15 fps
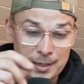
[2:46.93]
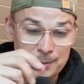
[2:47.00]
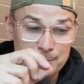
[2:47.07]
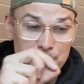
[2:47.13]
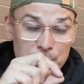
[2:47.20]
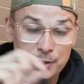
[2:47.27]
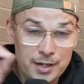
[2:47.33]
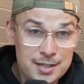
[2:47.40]

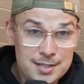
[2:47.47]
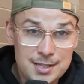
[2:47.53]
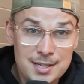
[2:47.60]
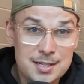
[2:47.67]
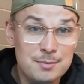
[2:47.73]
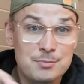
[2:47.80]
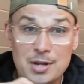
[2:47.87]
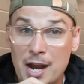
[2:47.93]

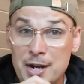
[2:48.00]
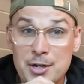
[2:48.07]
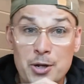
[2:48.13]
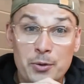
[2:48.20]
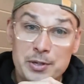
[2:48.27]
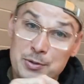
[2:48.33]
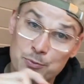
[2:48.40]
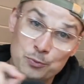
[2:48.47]
criticisms. I know
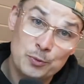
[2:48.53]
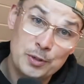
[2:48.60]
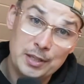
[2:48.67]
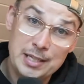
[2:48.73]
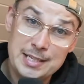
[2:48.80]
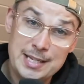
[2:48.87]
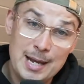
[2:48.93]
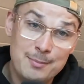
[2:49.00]
it's really
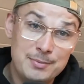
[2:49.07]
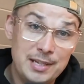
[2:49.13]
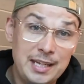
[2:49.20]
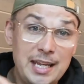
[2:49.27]
tempting,